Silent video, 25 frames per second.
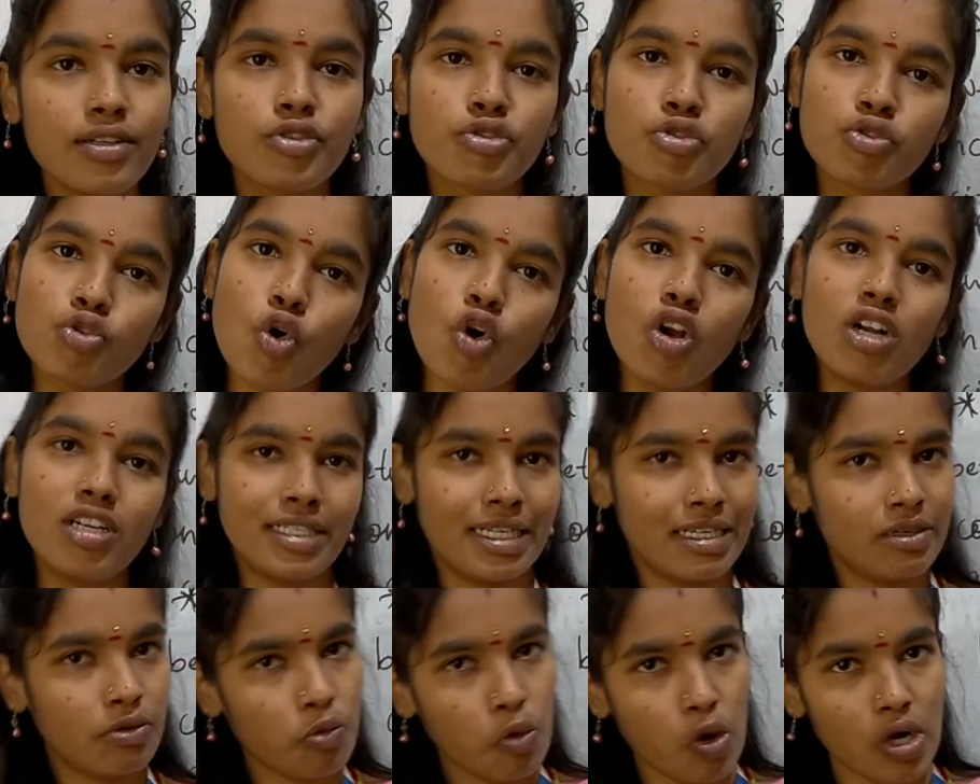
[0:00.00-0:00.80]
salt
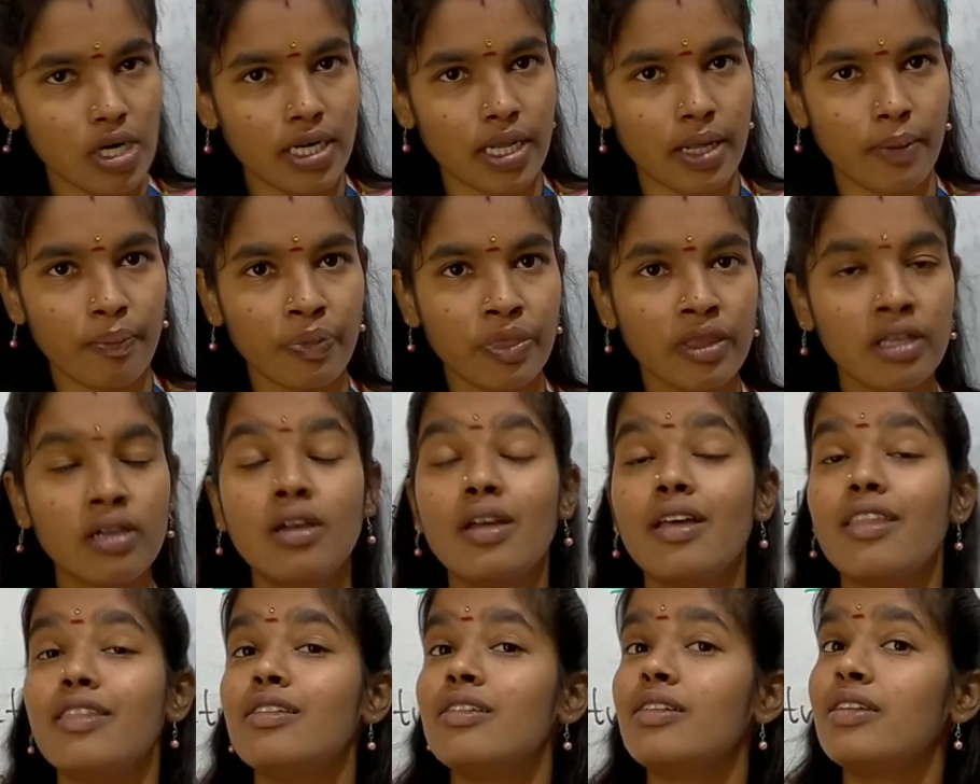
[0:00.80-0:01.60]
and water.
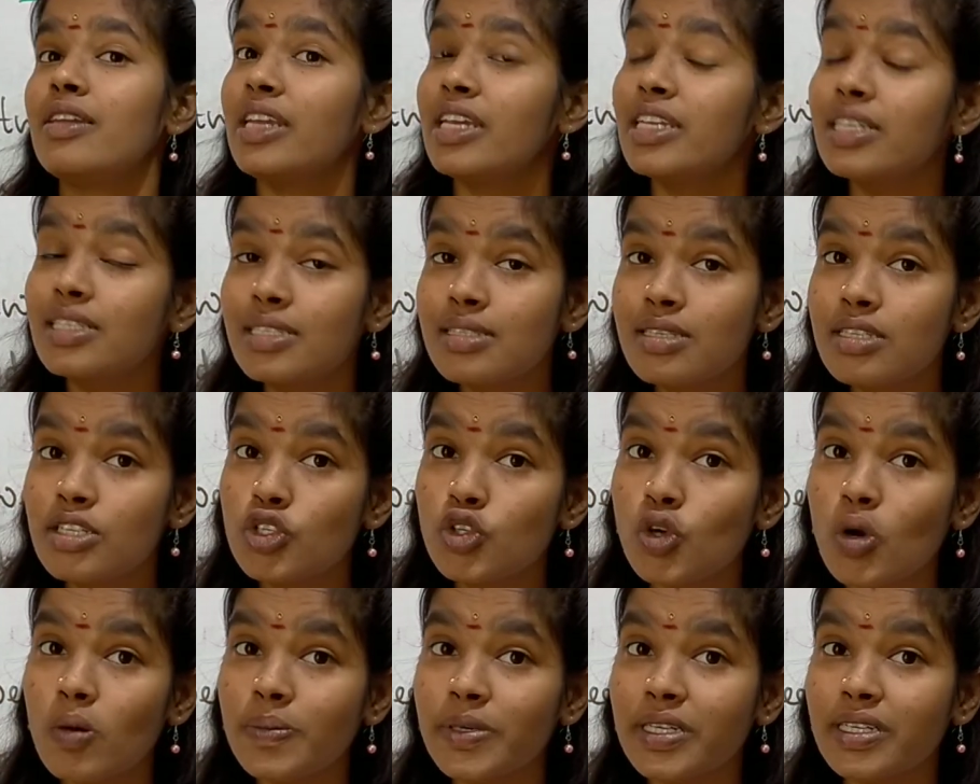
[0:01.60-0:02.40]
The next
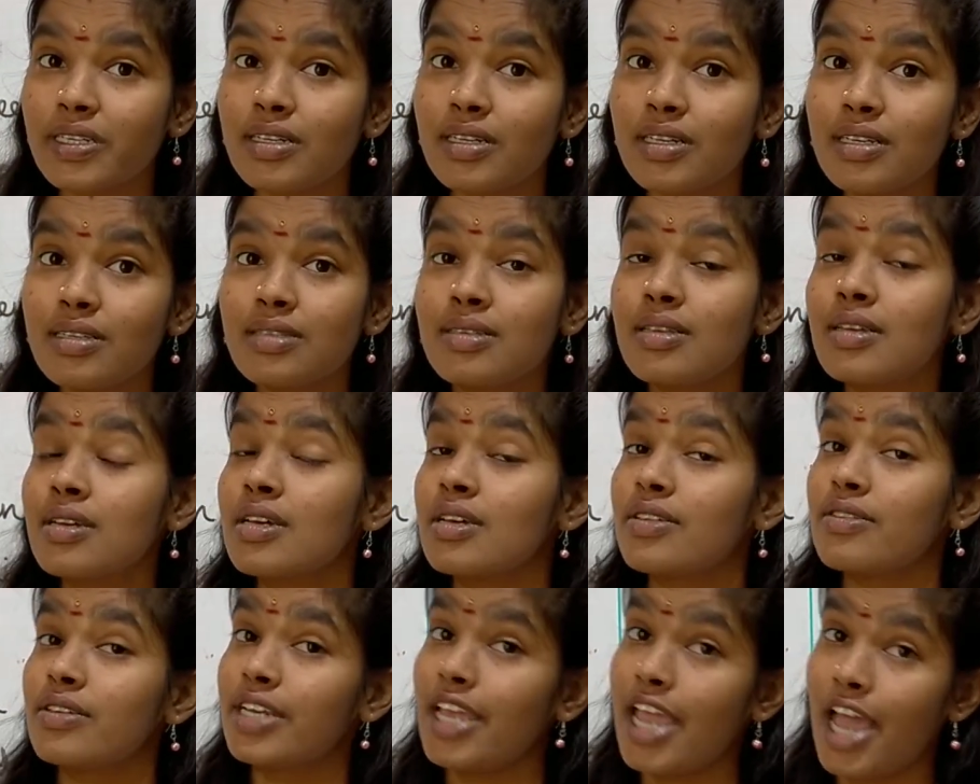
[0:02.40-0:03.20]
topic is
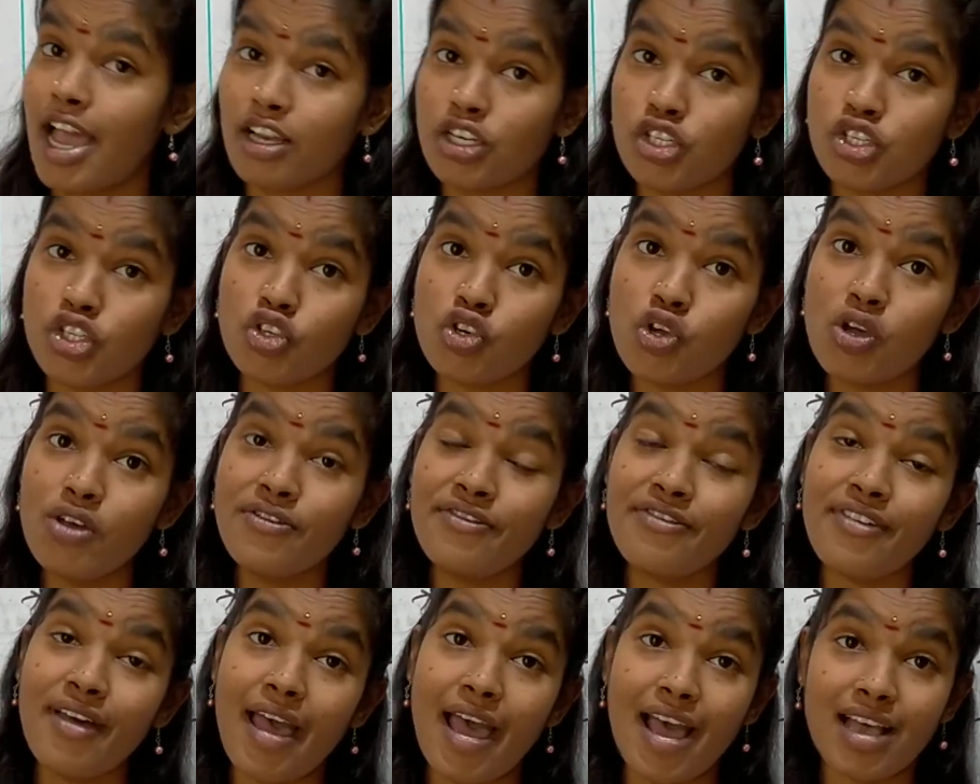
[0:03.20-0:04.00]
the reaction of
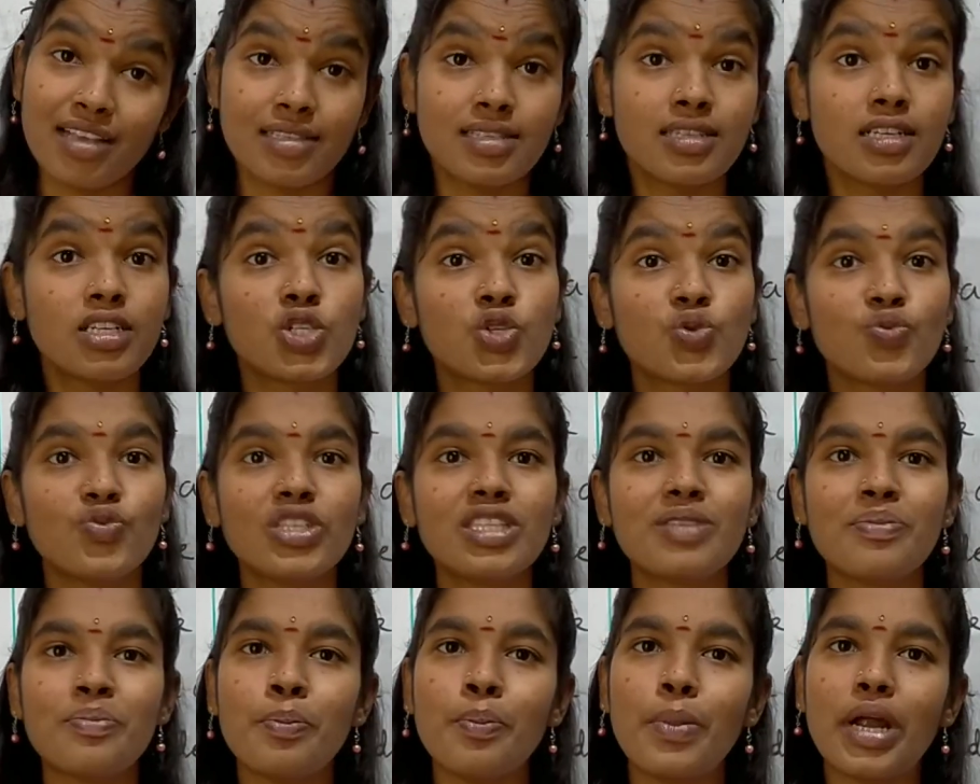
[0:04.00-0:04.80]
acids with
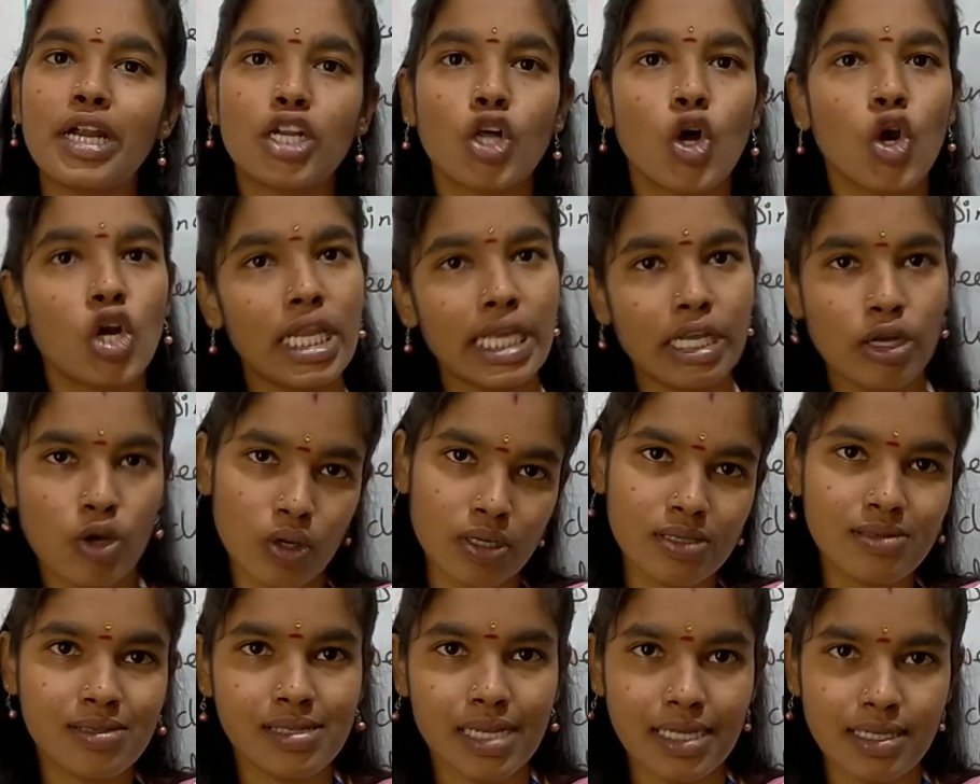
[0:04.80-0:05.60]
metallic
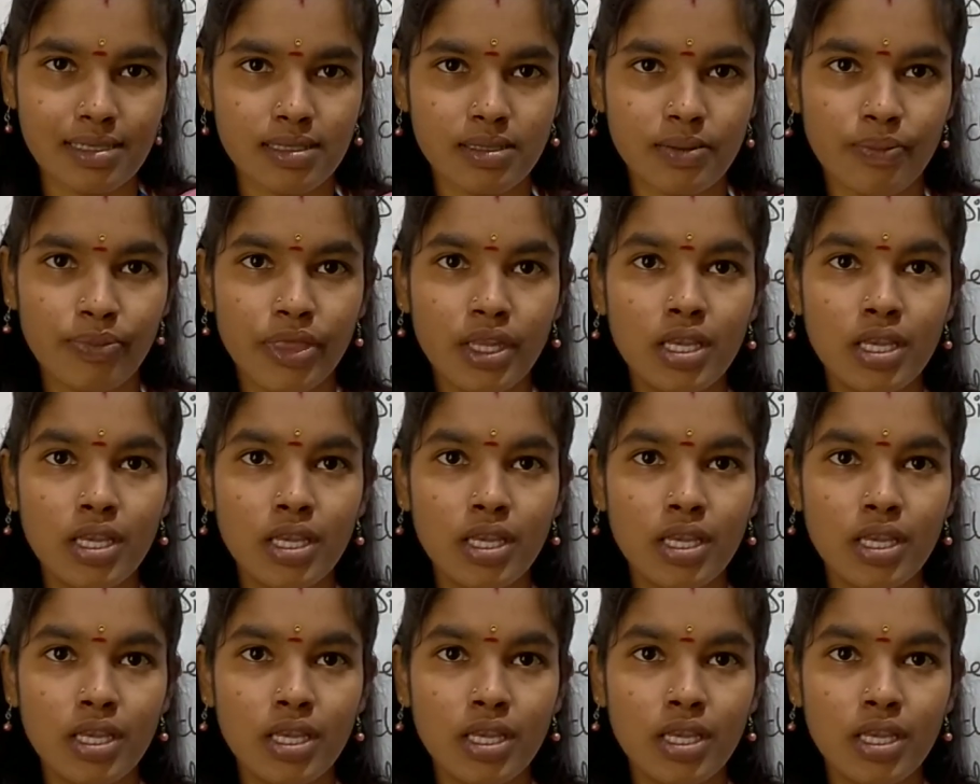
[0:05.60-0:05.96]
oxides.